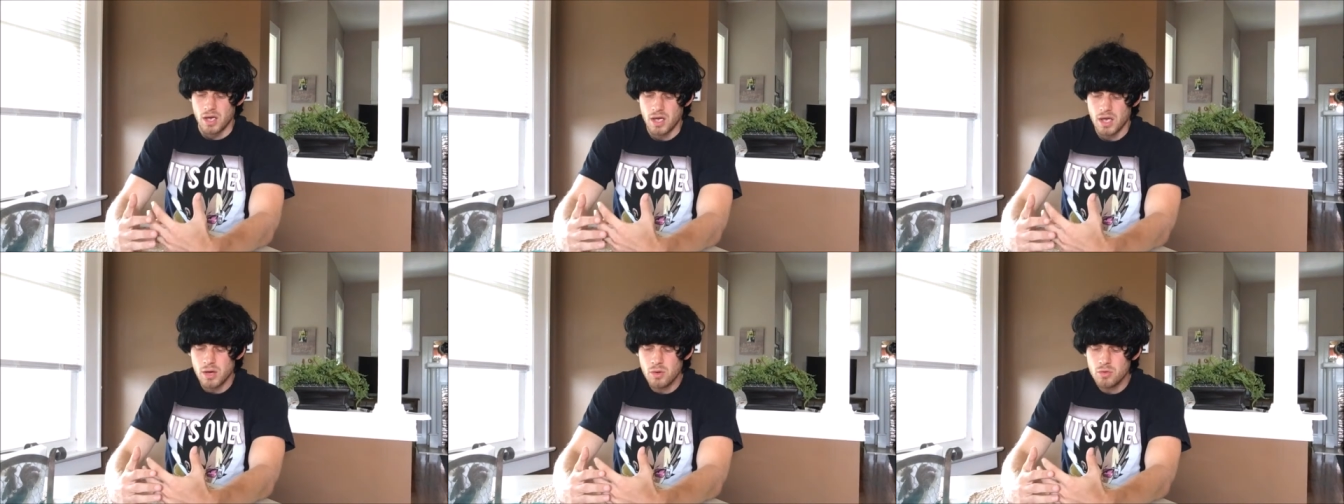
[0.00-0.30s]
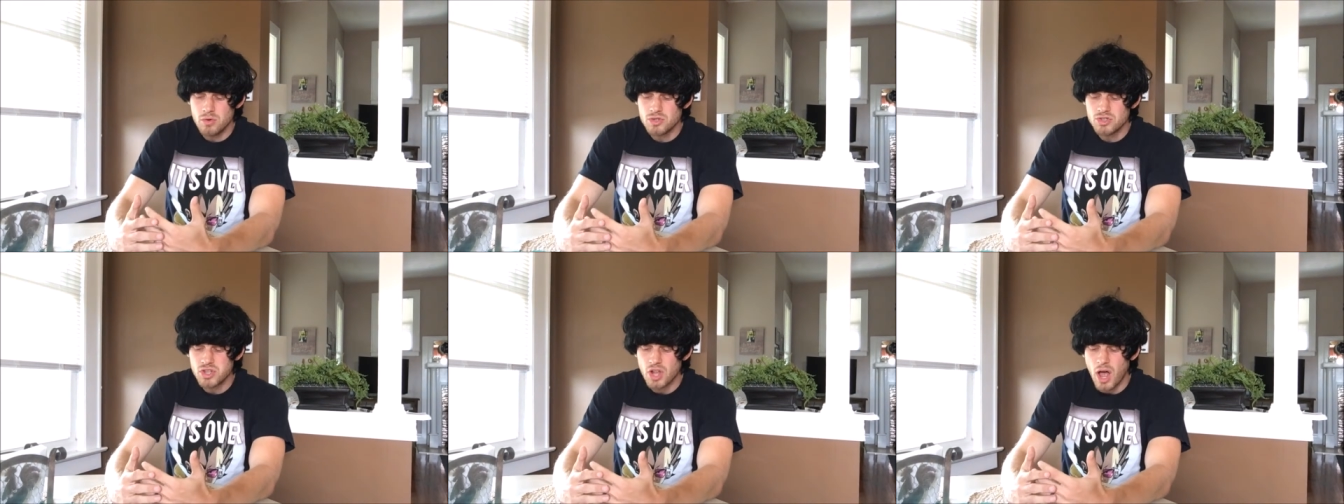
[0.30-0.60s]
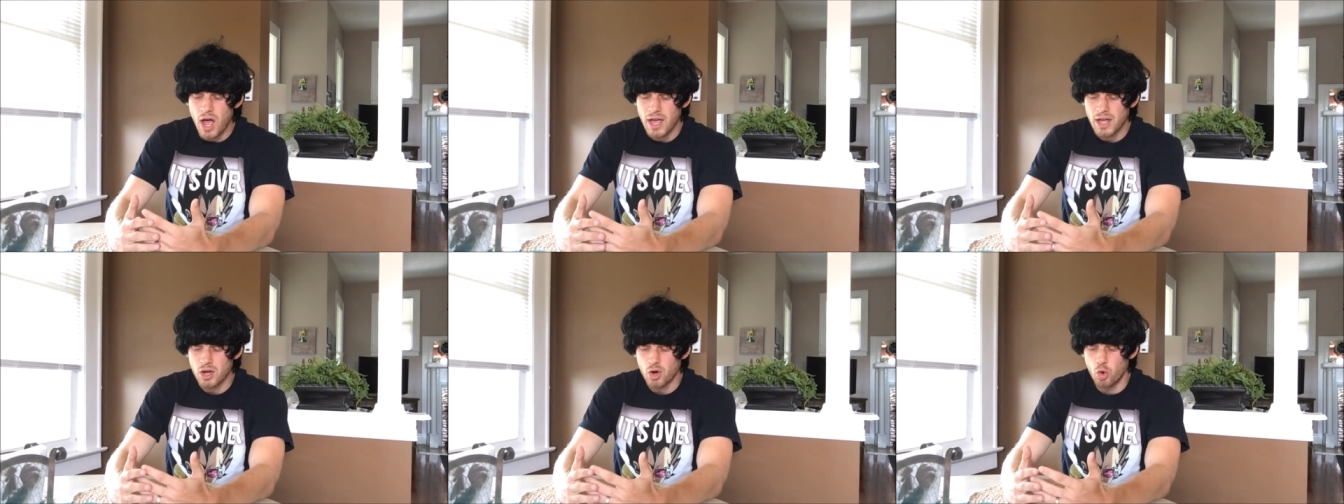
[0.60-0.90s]
it was
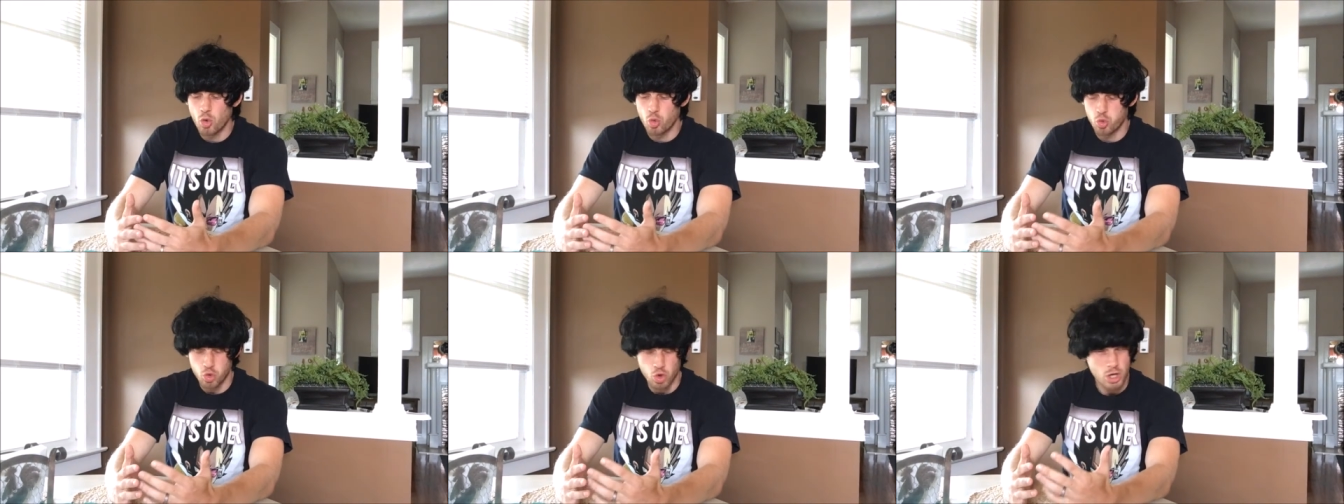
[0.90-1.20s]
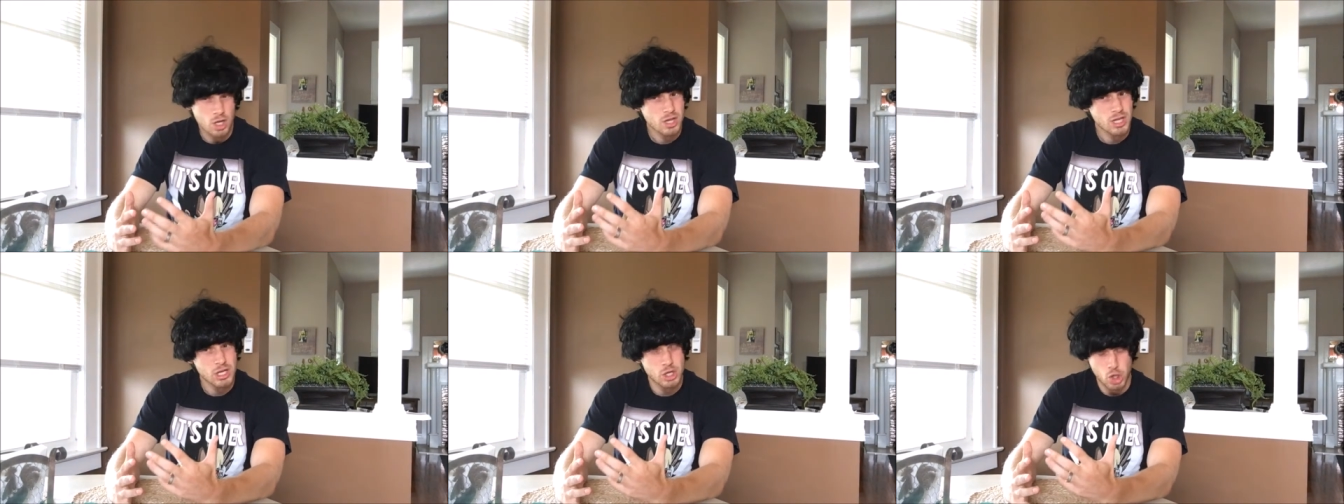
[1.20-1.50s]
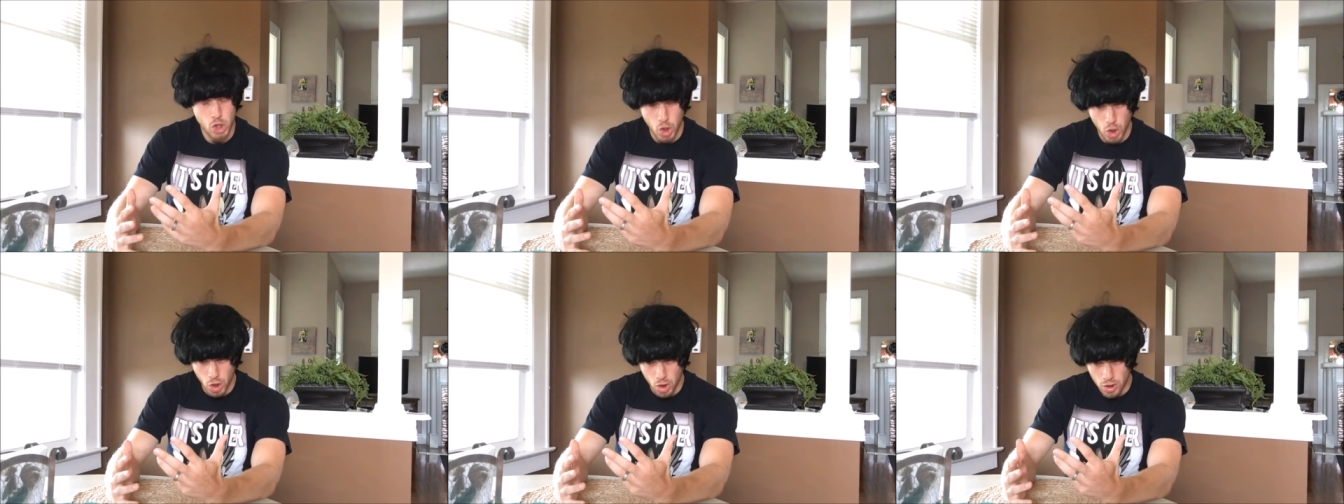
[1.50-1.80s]
like
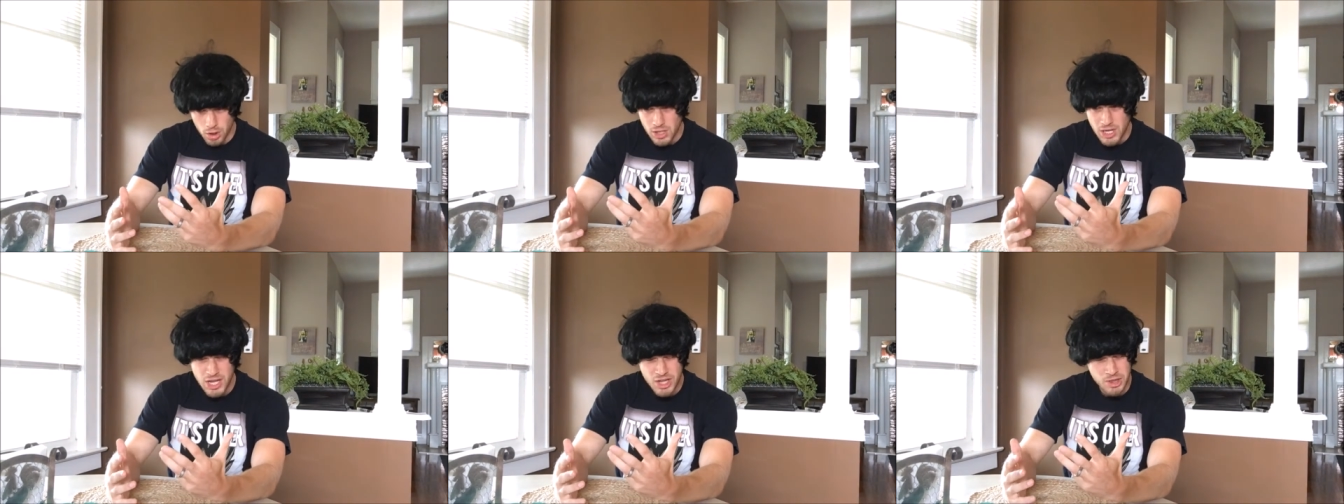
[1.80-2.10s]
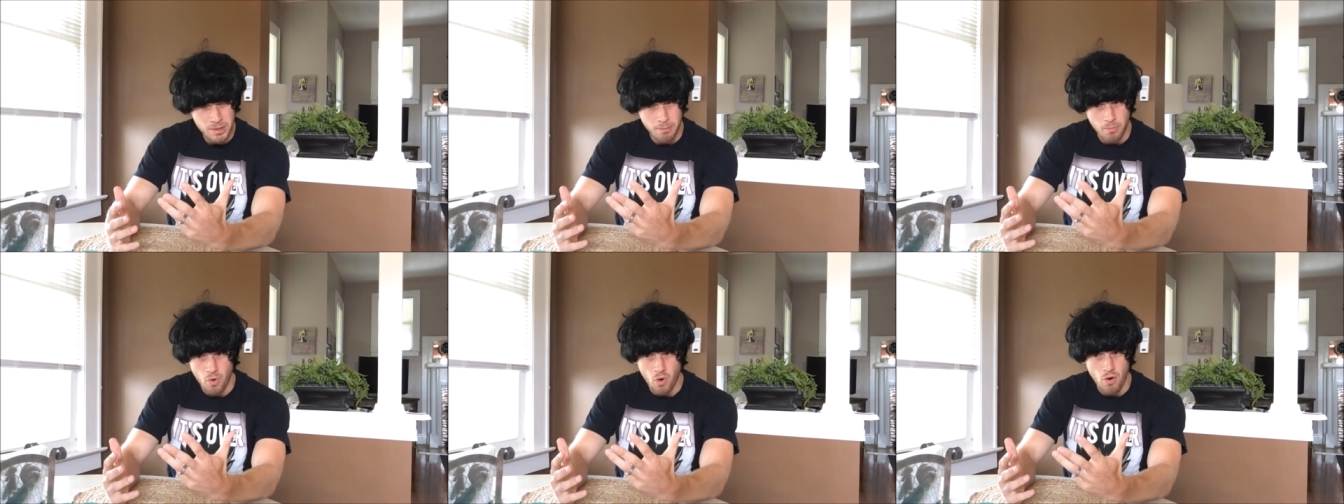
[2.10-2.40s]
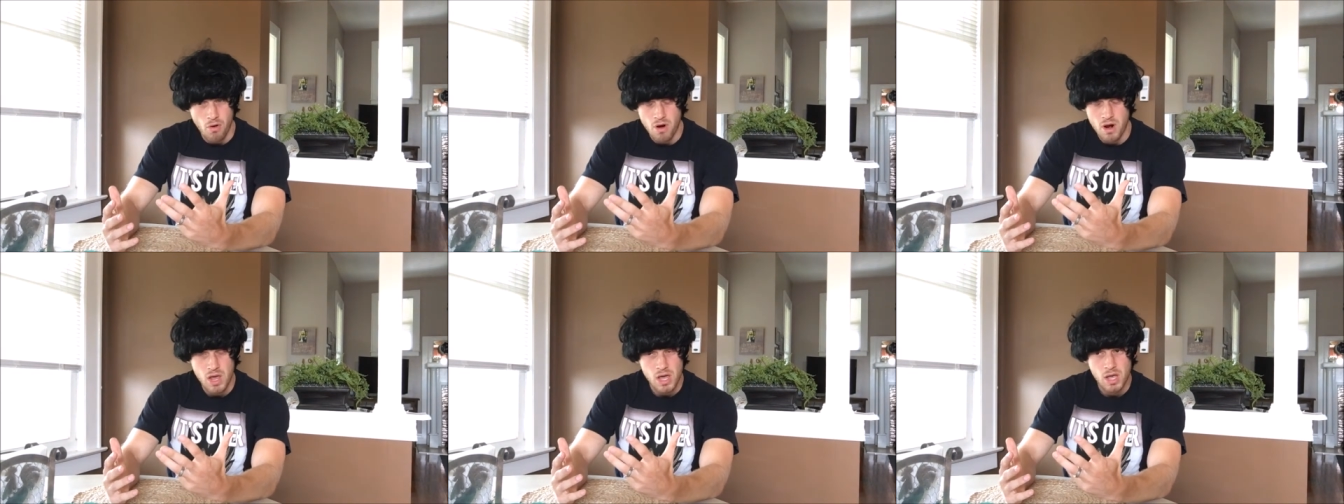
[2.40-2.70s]
really early in the
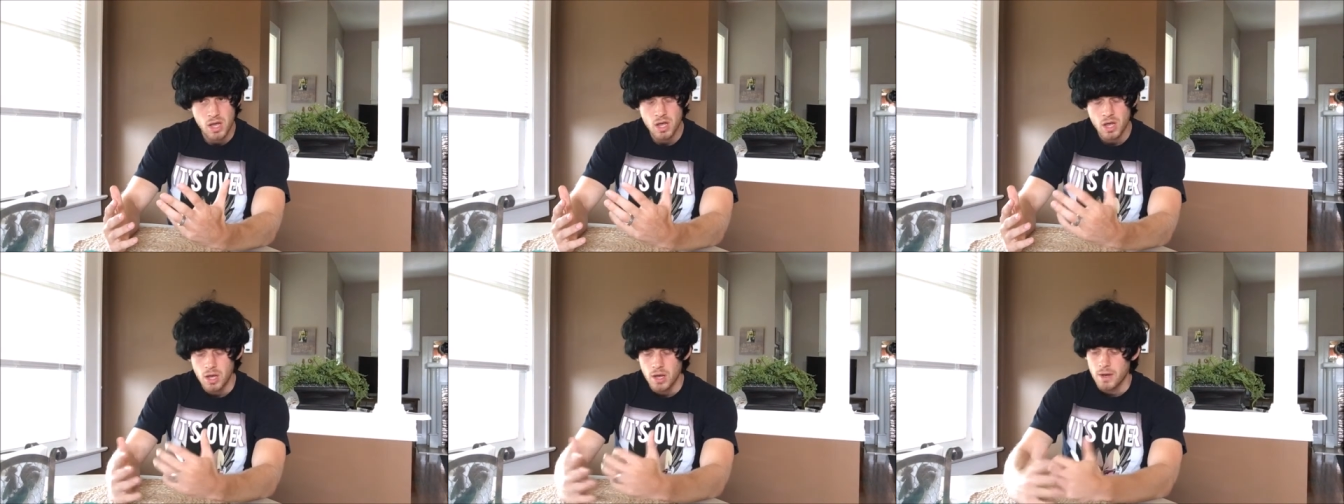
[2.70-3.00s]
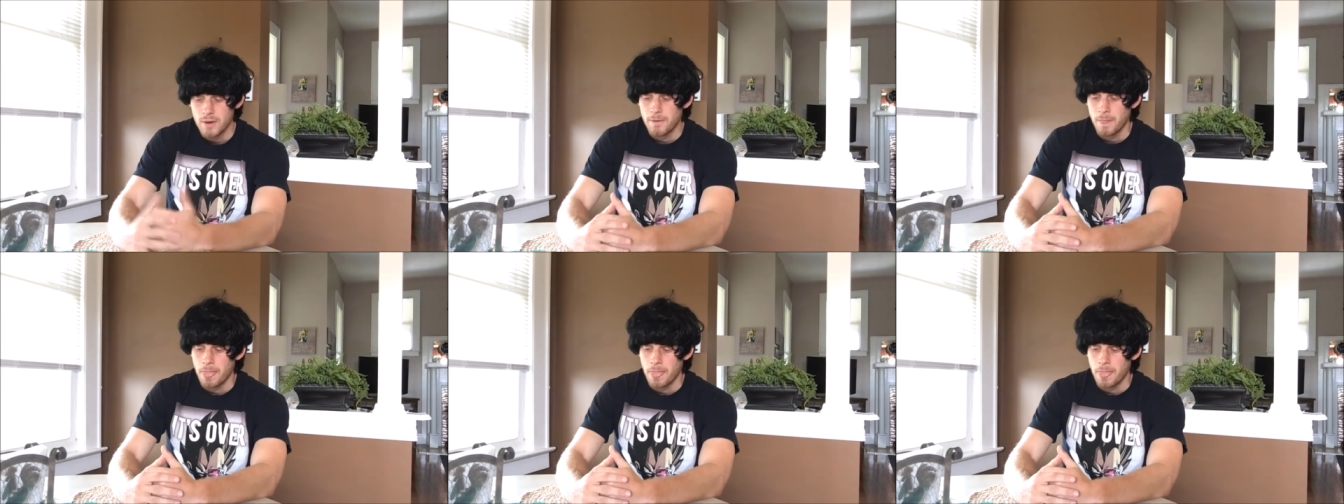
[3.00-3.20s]
morning.